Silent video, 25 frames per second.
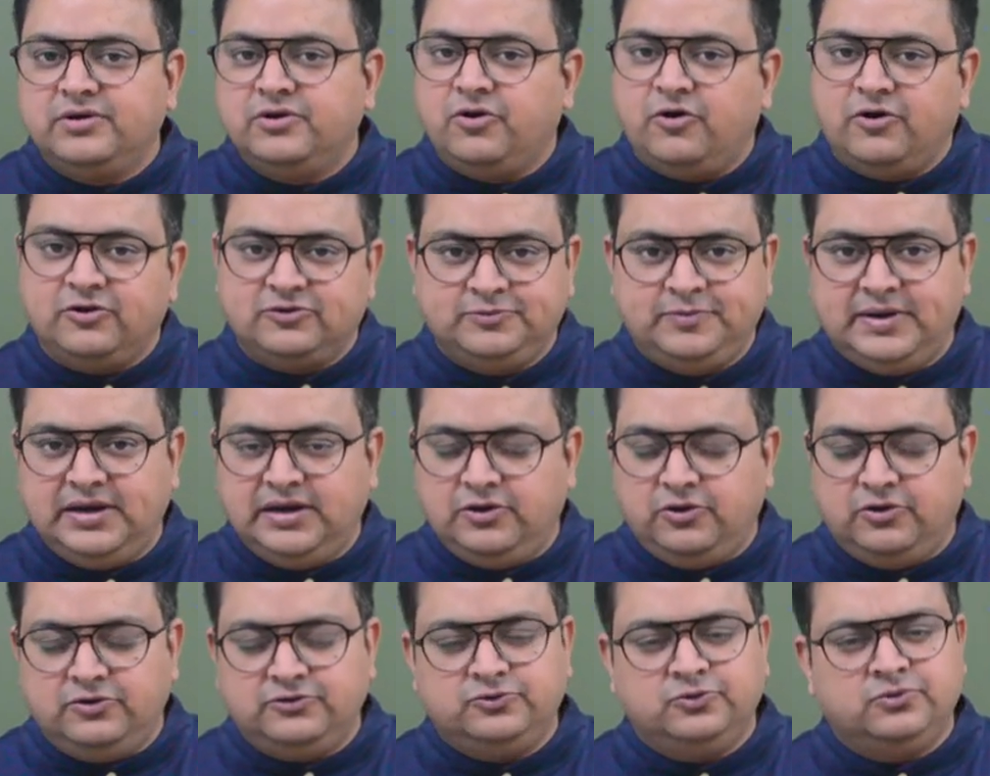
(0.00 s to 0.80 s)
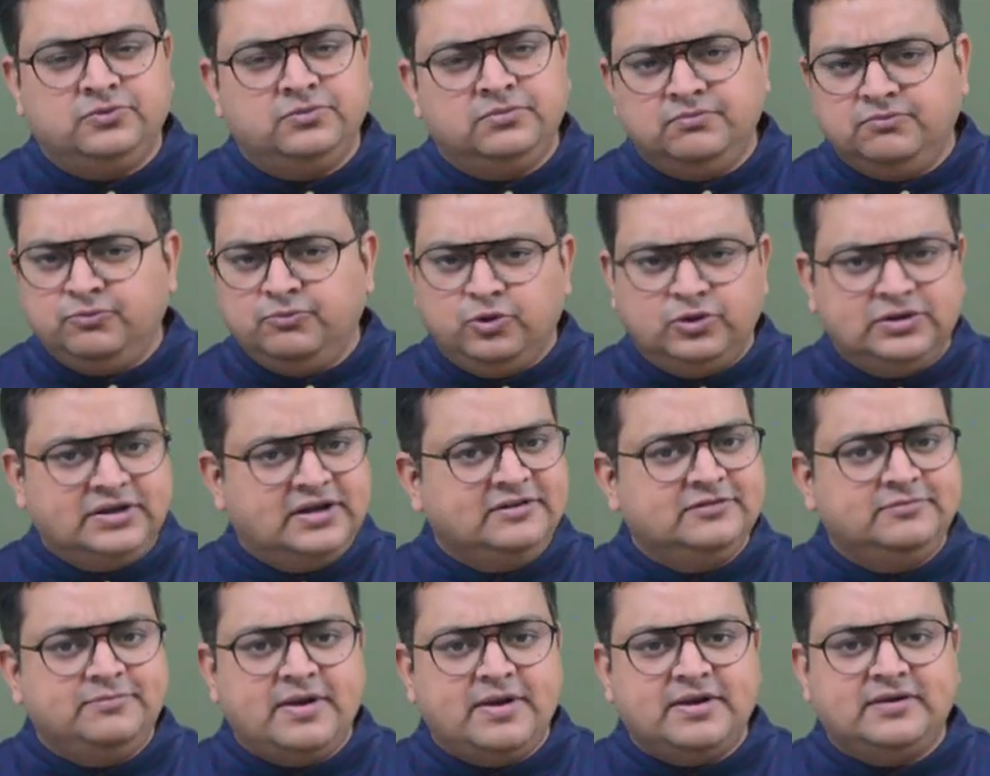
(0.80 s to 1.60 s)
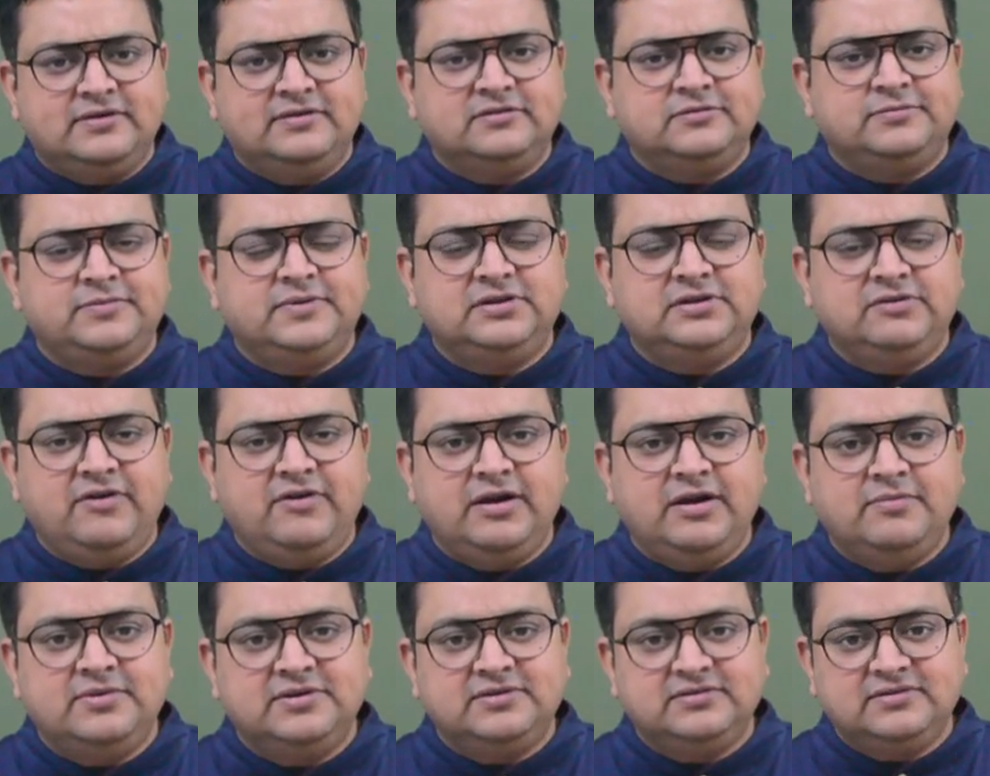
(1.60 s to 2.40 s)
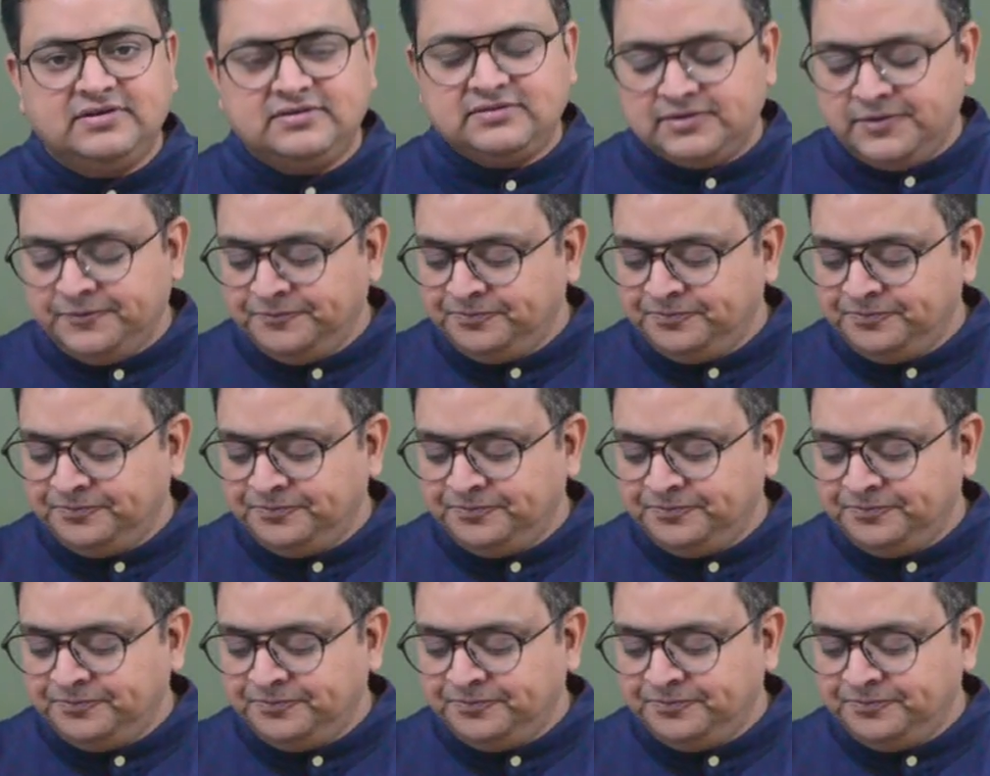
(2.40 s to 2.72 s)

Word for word: hospital also. Both are specified business.